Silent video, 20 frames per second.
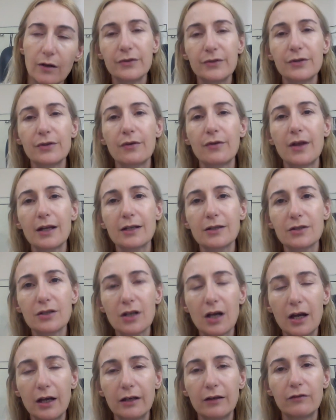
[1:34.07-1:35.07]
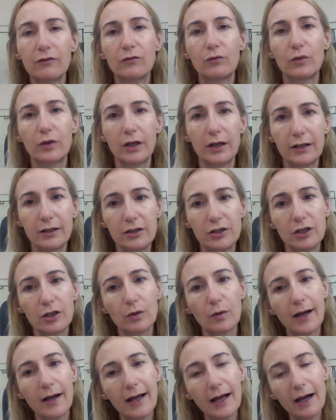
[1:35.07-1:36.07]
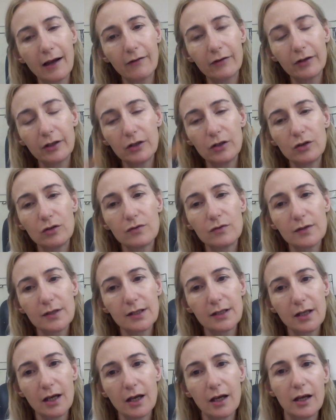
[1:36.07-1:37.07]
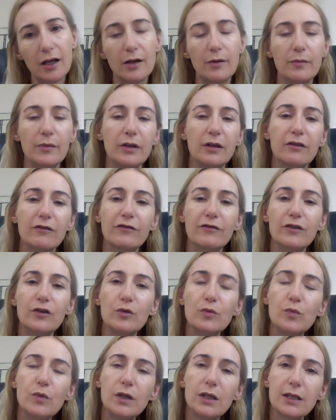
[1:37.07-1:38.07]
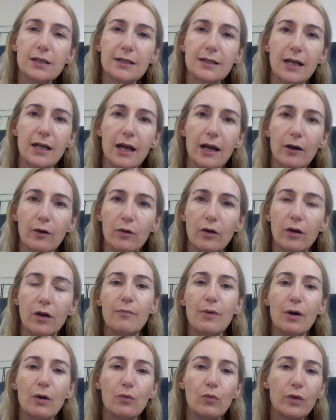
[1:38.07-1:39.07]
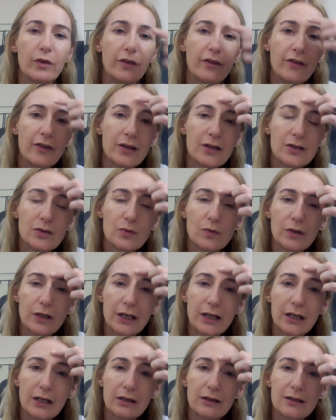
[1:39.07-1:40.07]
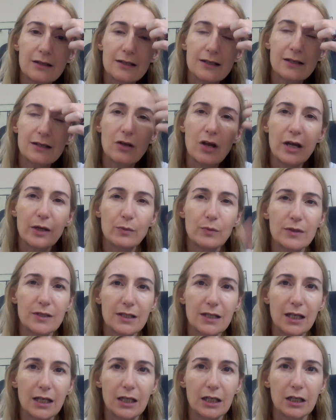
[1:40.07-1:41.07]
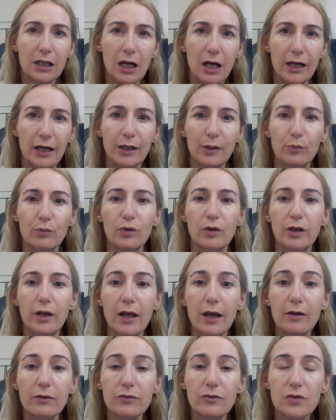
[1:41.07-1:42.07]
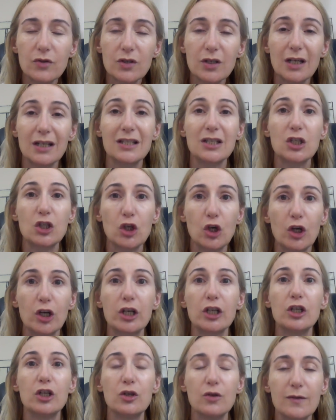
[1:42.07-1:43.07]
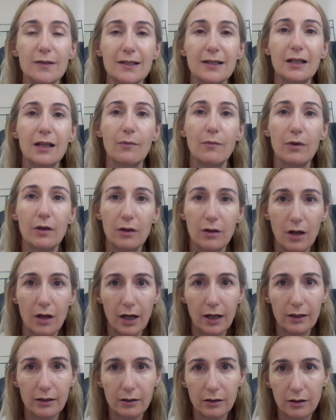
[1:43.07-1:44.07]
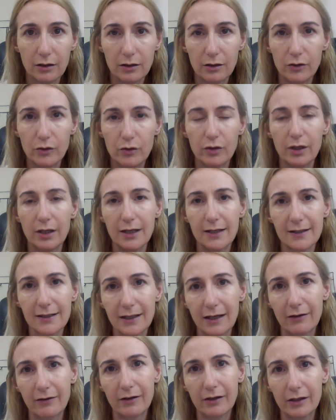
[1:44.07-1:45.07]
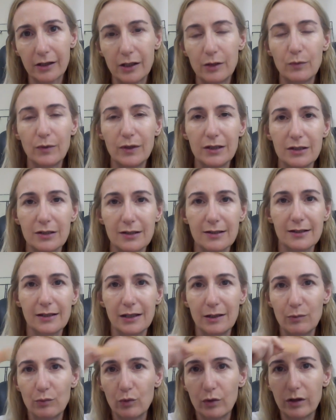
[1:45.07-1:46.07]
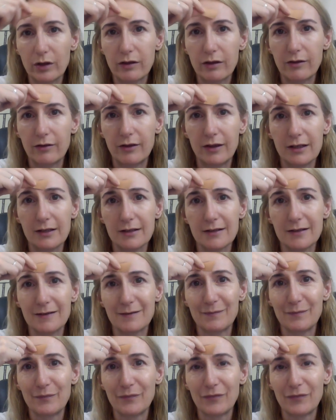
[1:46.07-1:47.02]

So that's kind of what I do. I haven't used them in a few weeks now, but when things were getting, this line was getting kind of pronounced, I started using them a lot. You can ask Eric, he went to sleep with this.